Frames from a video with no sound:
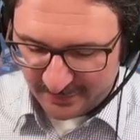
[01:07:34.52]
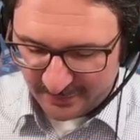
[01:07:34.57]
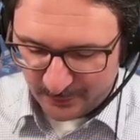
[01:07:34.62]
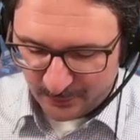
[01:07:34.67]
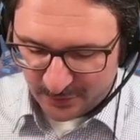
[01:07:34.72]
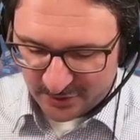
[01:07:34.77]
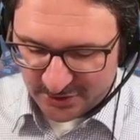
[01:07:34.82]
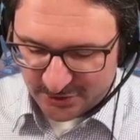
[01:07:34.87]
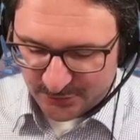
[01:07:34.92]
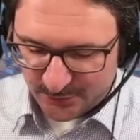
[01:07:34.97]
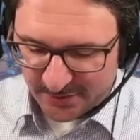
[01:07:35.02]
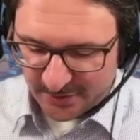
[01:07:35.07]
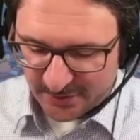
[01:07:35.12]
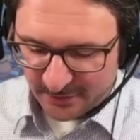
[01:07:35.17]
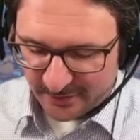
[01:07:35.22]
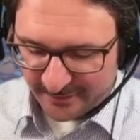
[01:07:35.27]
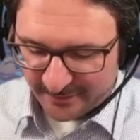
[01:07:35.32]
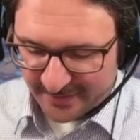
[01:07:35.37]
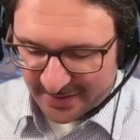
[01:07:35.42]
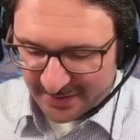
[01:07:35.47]
once we know
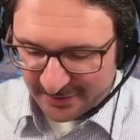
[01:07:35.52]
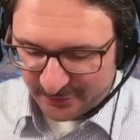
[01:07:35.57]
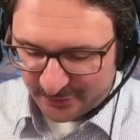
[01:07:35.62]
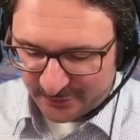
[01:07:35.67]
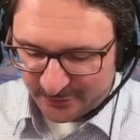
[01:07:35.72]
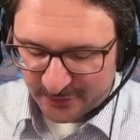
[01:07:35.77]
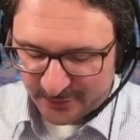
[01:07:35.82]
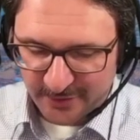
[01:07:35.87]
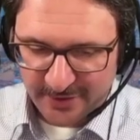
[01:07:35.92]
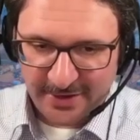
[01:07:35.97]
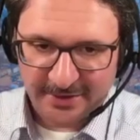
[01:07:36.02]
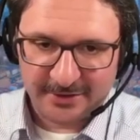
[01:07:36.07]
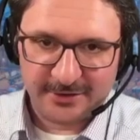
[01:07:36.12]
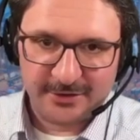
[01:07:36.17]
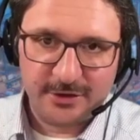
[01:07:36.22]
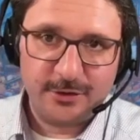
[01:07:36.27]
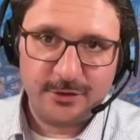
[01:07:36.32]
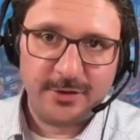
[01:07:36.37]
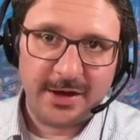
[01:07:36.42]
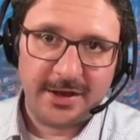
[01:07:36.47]
the values for
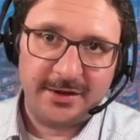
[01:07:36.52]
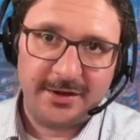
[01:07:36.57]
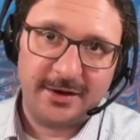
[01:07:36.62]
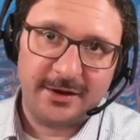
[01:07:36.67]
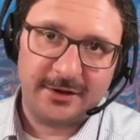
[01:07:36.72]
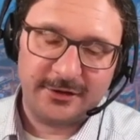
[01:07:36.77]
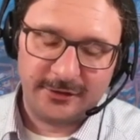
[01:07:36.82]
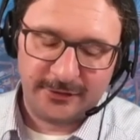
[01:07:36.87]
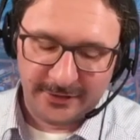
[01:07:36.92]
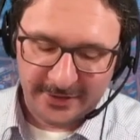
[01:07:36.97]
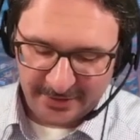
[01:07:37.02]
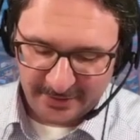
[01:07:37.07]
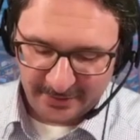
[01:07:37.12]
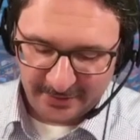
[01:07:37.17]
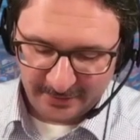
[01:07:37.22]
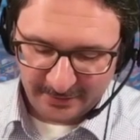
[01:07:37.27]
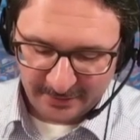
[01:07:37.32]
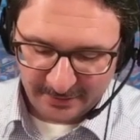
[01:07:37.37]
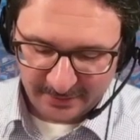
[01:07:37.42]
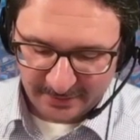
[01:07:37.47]
x2 and x3.
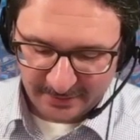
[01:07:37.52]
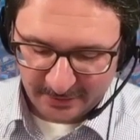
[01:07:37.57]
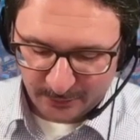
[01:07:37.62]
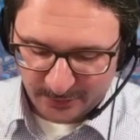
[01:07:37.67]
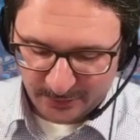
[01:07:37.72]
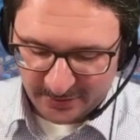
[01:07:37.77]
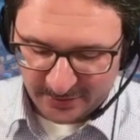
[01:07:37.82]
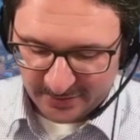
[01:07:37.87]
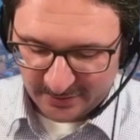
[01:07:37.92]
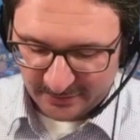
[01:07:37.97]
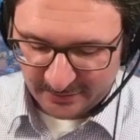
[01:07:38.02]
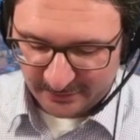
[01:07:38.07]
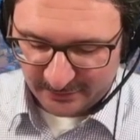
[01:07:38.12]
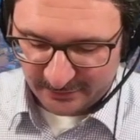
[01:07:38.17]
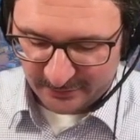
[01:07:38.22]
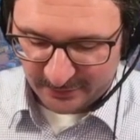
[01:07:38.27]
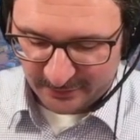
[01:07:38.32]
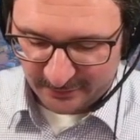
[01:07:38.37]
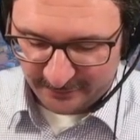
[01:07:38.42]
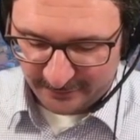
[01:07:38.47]
And then we can
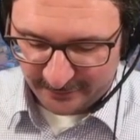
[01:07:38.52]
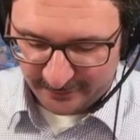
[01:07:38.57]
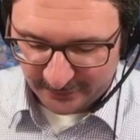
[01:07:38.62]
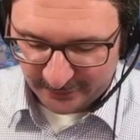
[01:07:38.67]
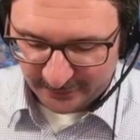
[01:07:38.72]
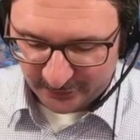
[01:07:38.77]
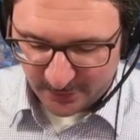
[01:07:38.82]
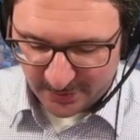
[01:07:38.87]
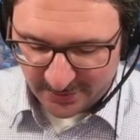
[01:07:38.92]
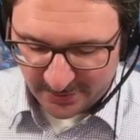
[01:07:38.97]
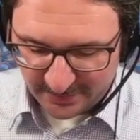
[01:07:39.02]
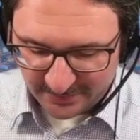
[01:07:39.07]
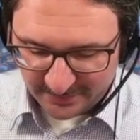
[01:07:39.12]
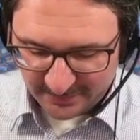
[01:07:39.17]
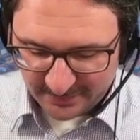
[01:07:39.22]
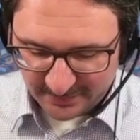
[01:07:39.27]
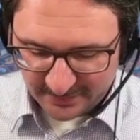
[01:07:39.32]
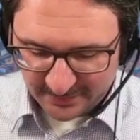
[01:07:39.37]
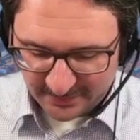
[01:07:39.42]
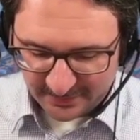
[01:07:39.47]
solve for x1
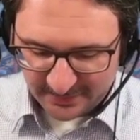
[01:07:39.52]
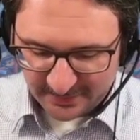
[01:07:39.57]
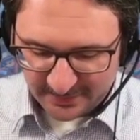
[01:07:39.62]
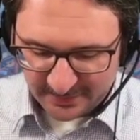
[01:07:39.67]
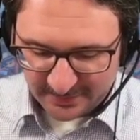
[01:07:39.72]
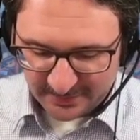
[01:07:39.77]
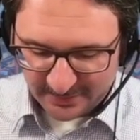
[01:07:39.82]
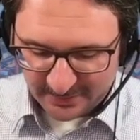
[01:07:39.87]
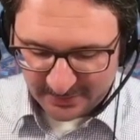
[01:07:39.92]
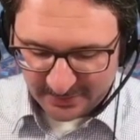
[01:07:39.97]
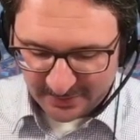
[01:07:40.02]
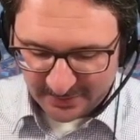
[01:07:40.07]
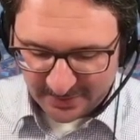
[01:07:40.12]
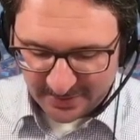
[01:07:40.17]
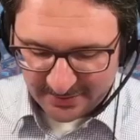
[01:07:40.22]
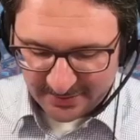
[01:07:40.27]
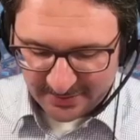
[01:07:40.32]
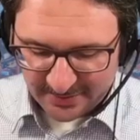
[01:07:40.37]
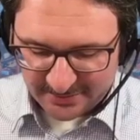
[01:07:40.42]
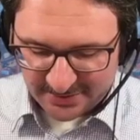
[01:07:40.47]

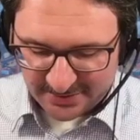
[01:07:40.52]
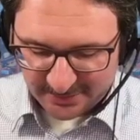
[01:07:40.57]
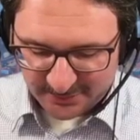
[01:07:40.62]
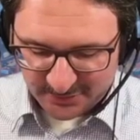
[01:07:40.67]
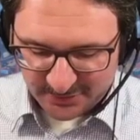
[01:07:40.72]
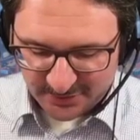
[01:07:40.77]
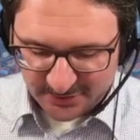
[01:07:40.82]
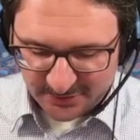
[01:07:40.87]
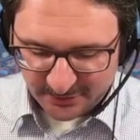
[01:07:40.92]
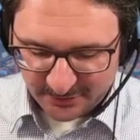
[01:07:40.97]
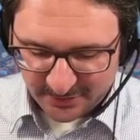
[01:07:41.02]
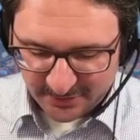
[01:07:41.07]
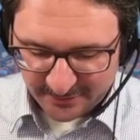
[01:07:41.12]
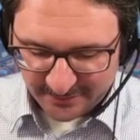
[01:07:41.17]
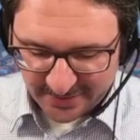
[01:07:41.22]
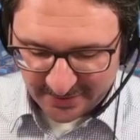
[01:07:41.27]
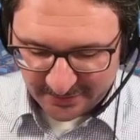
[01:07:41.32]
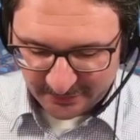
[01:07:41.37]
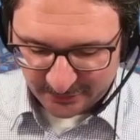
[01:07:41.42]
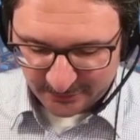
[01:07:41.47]
and then substitute the
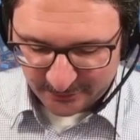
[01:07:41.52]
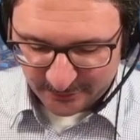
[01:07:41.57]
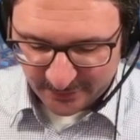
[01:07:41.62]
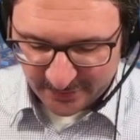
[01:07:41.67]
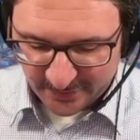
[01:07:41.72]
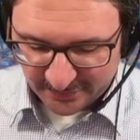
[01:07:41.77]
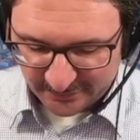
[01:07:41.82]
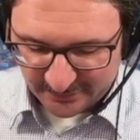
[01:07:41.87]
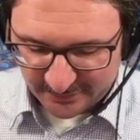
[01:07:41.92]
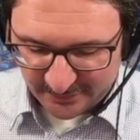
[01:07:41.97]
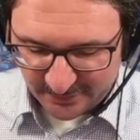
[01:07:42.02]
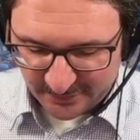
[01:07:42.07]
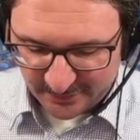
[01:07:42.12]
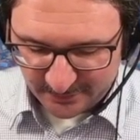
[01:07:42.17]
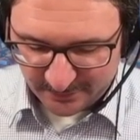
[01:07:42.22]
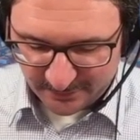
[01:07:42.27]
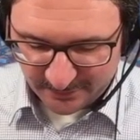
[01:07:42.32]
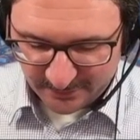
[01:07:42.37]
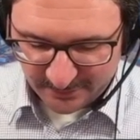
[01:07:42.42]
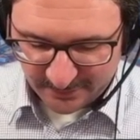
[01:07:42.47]
values for
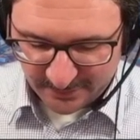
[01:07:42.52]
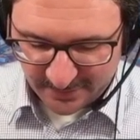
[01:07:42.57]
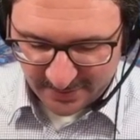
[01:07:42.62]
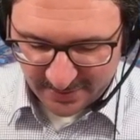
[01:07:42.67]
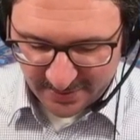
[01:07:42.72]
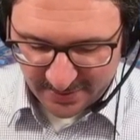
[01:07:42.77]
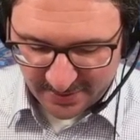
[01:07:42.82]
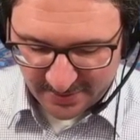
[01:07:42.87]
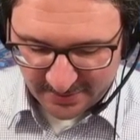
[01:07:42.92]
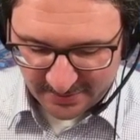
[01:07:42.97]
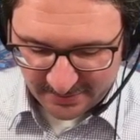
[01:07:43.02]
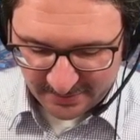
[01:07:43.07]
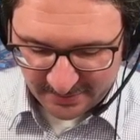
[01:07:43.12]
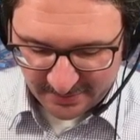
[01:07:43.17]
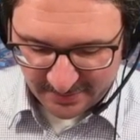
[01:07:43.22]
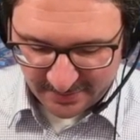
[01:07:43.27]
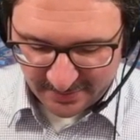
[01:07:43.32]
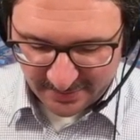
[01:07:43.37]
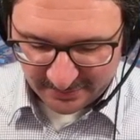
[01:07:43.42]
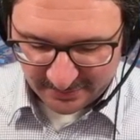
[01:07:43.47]
x2 and
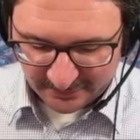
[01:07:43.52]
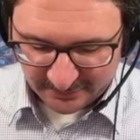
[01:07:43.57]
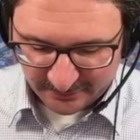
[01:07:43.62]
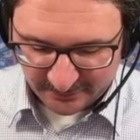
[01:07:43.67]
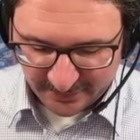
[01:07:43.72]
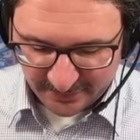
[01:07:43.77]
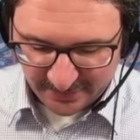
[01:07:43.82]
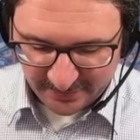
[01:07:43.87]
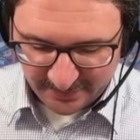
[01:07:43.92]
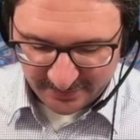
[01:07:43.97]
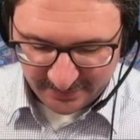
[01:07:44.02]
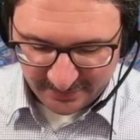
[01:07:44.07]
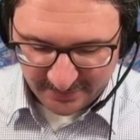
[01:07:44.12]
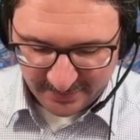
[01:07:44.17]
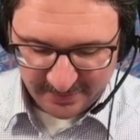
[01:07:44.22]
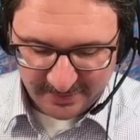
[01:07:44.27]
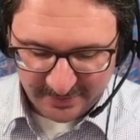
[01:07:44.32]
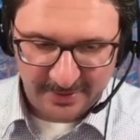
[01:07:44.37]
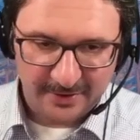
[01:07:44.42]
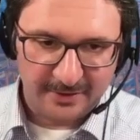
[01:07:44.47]
x3
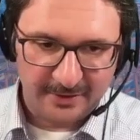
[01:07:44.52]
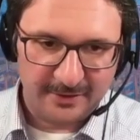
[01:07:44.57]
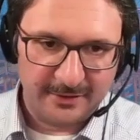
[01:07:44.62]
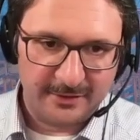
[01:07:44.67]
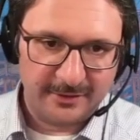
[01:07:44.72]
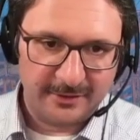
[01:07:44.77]
in there.